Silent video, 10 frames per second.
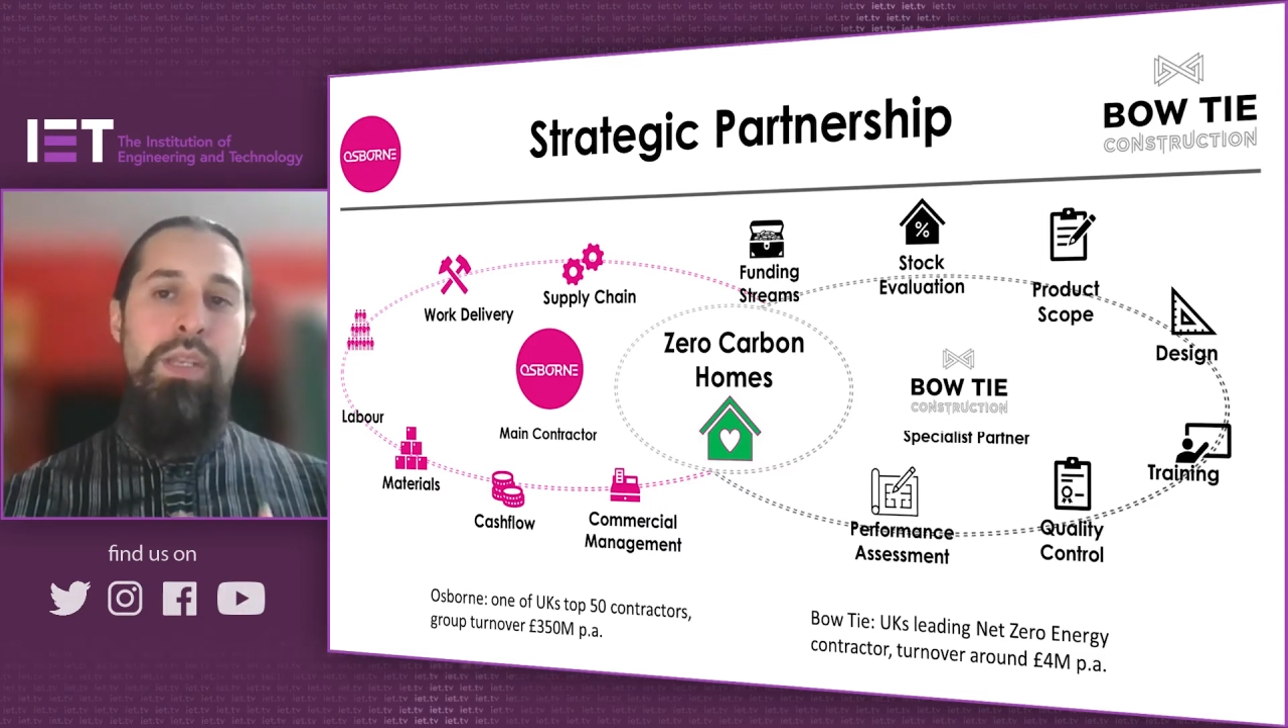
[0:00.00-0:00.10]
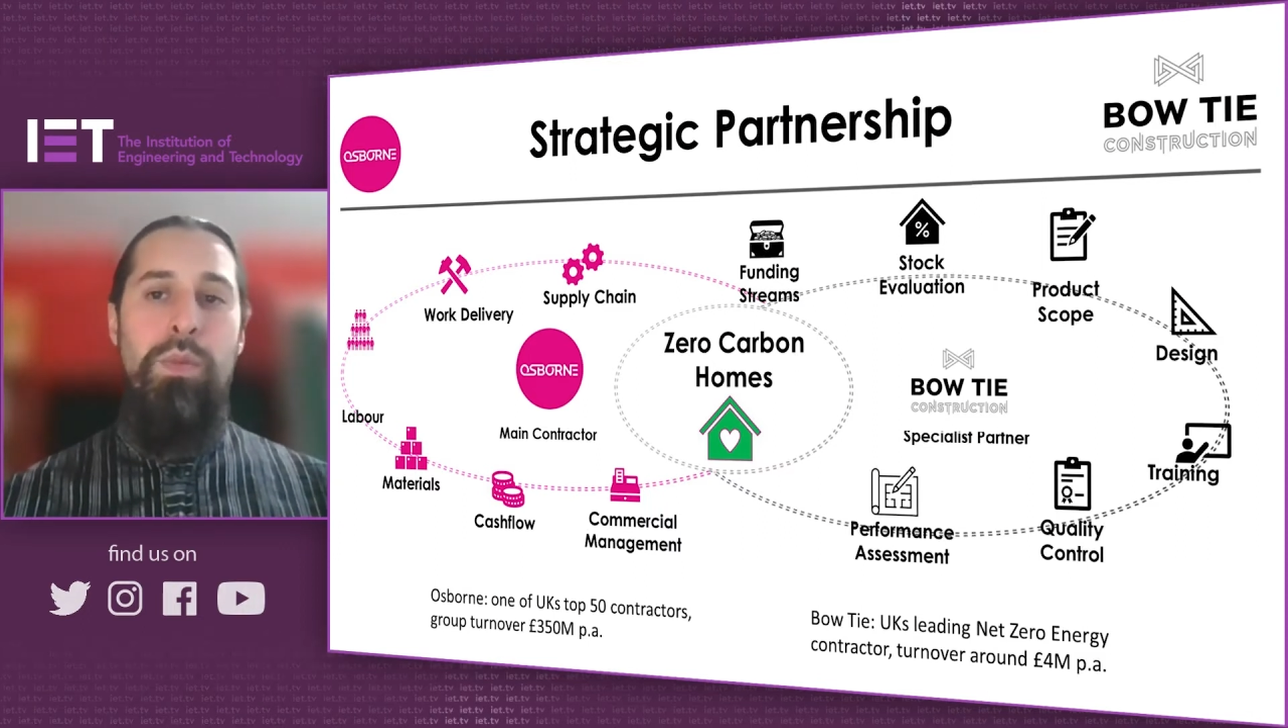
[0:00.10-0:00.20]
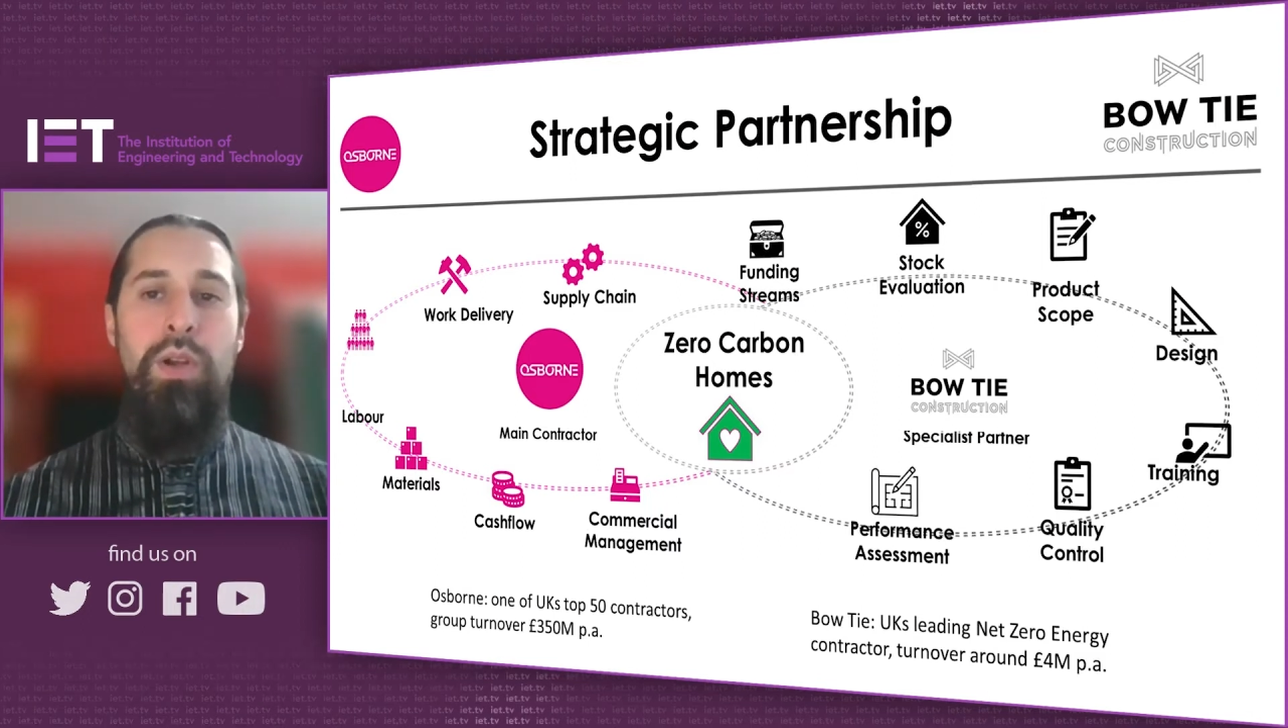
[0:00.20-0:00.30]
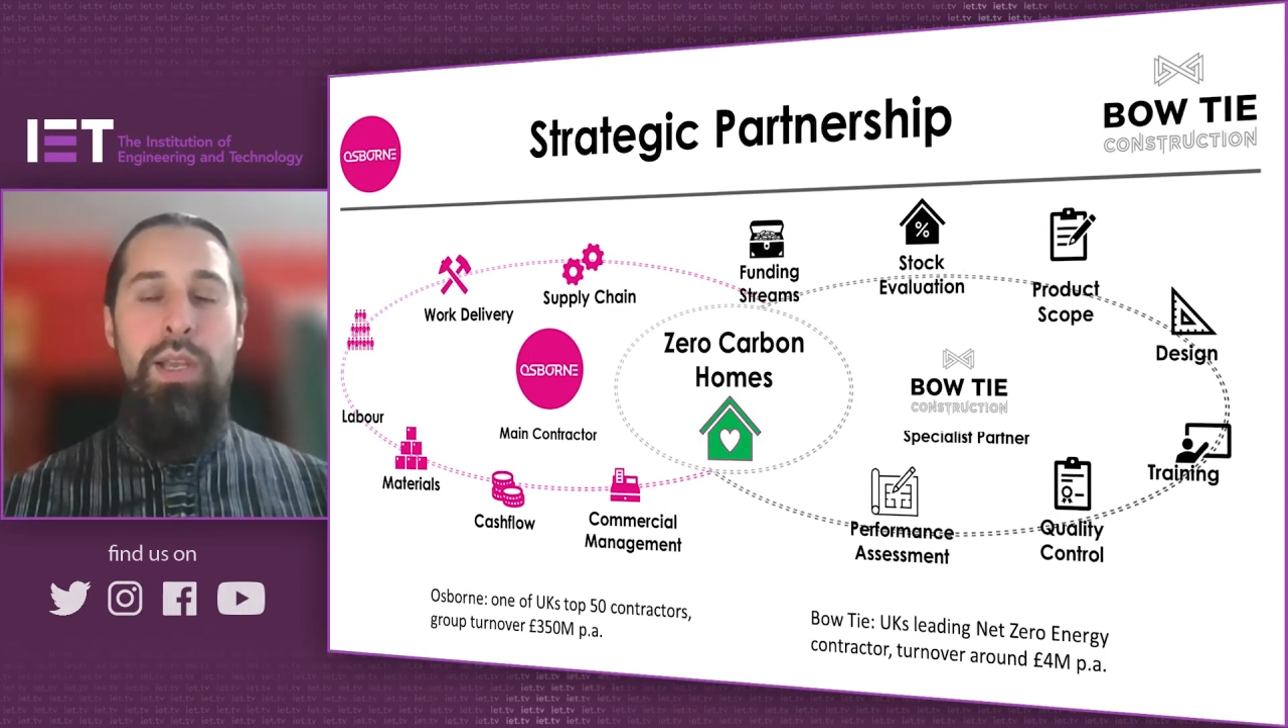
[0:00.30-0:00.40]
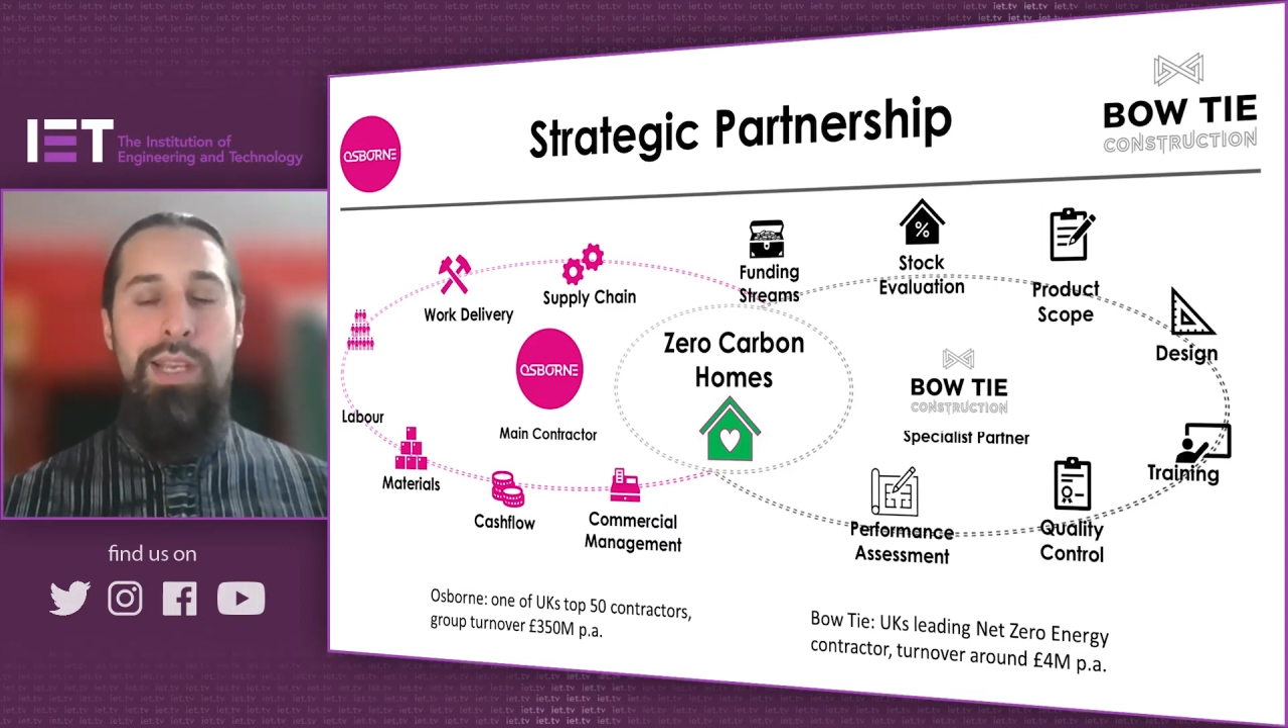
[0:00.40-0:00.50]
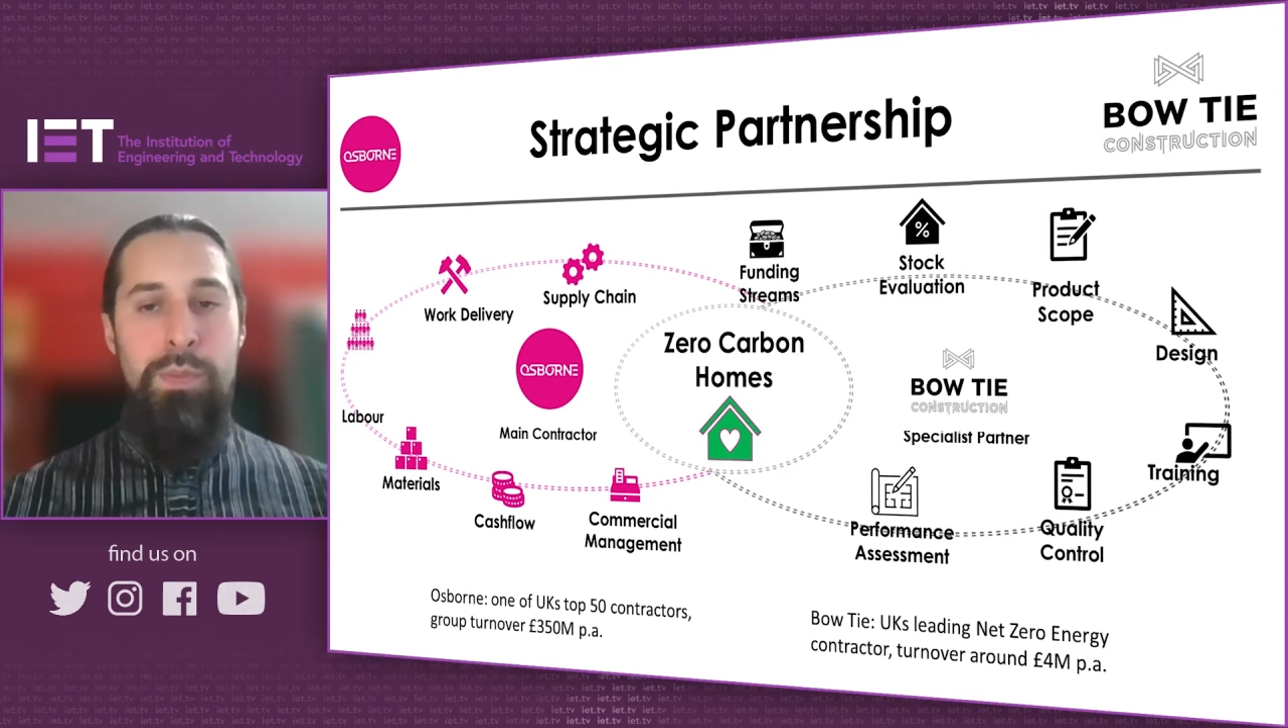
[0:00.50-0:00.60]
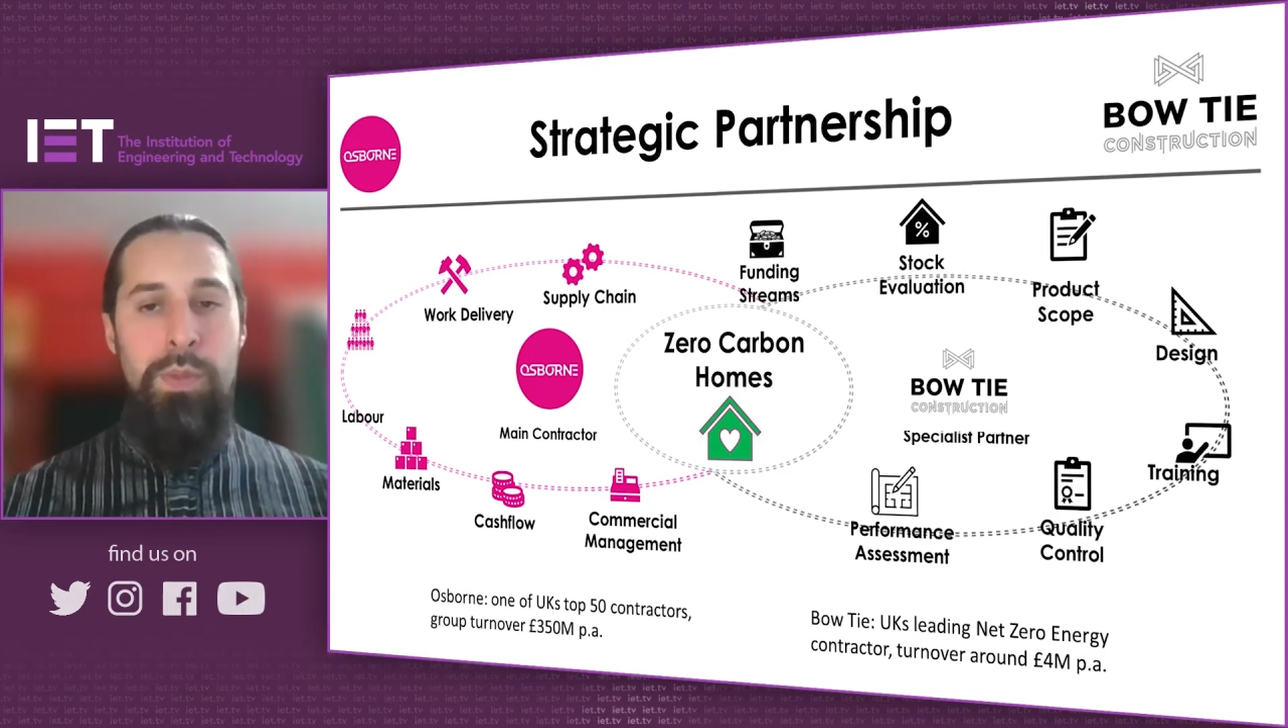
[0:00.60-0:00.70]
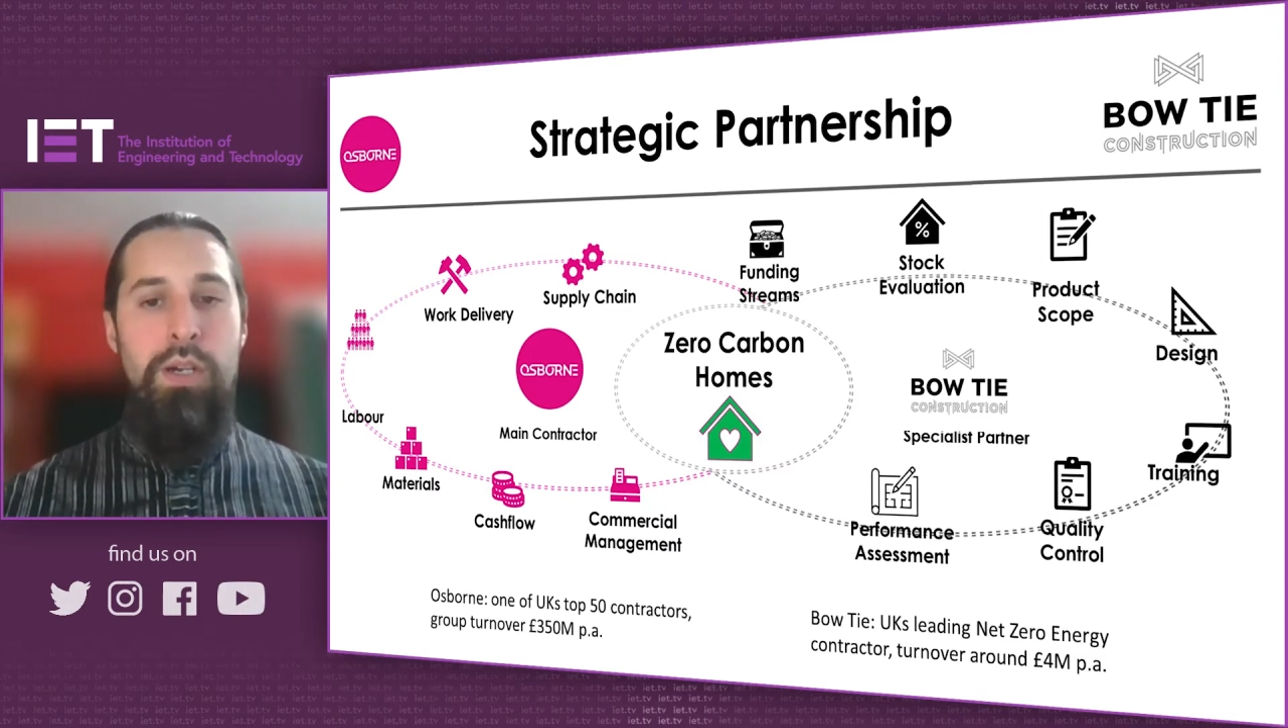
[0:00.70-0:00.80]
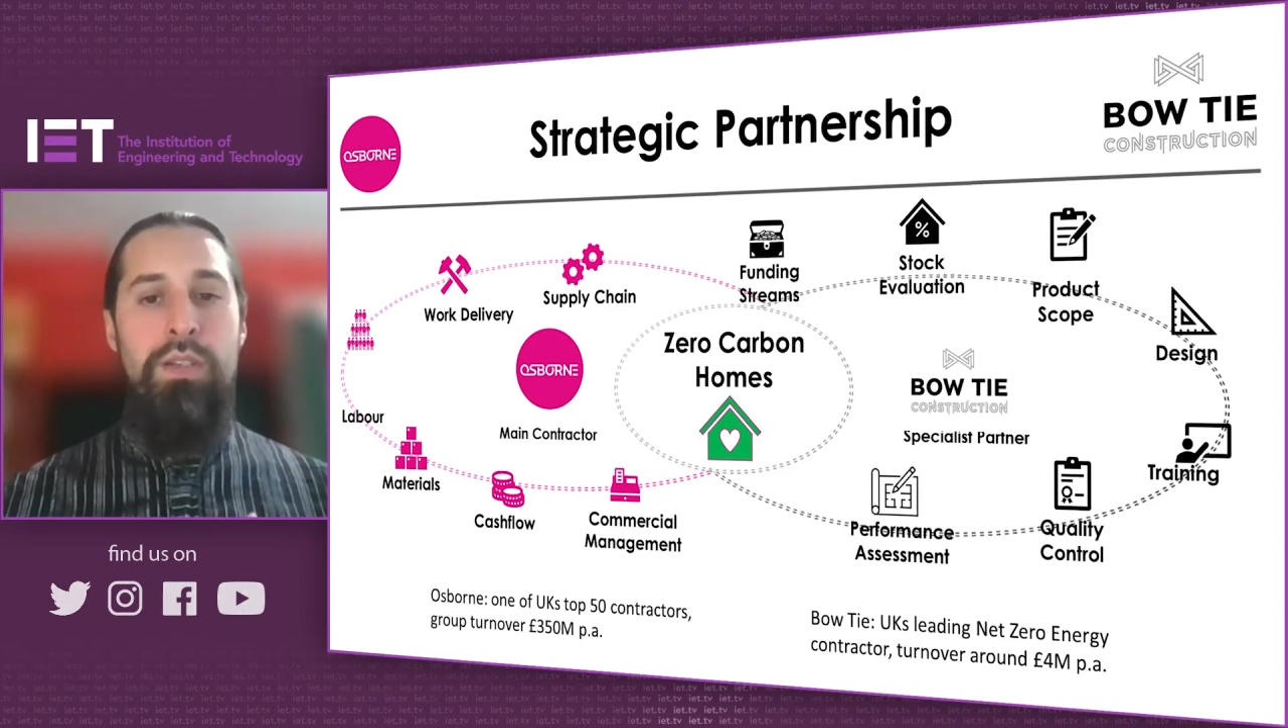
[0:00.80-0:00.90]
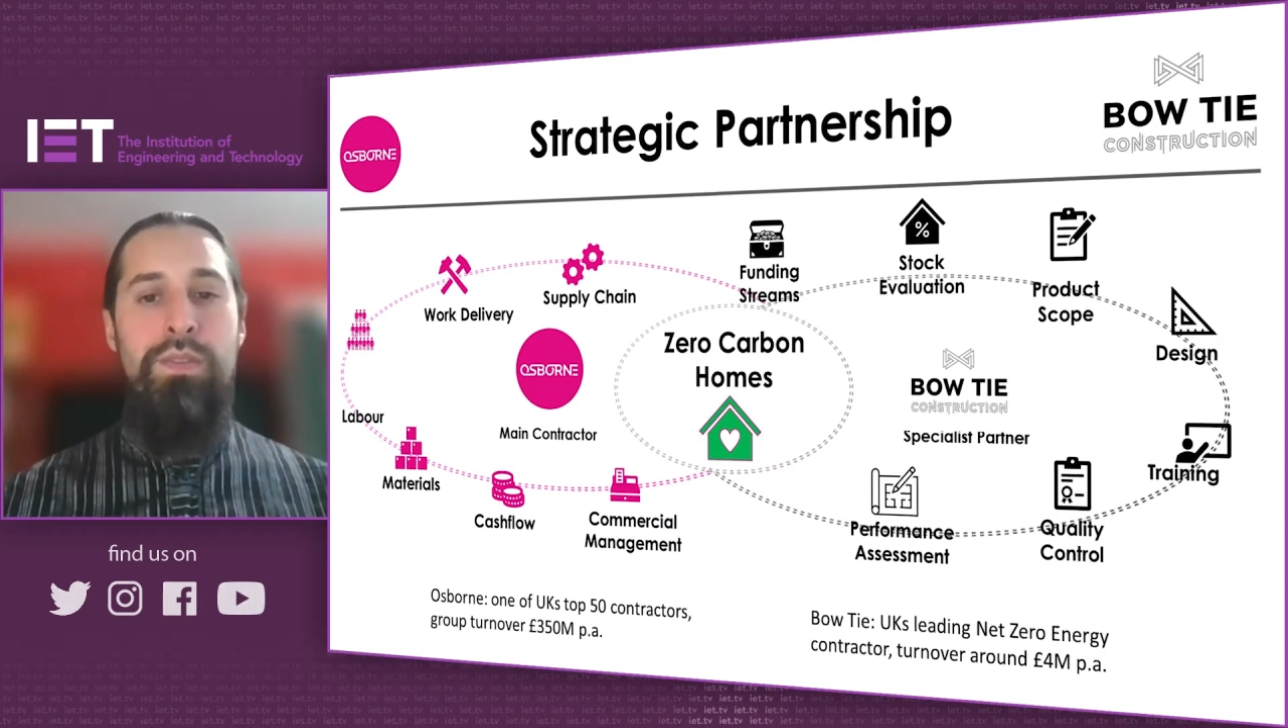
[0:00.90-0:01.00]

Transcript: modeling as part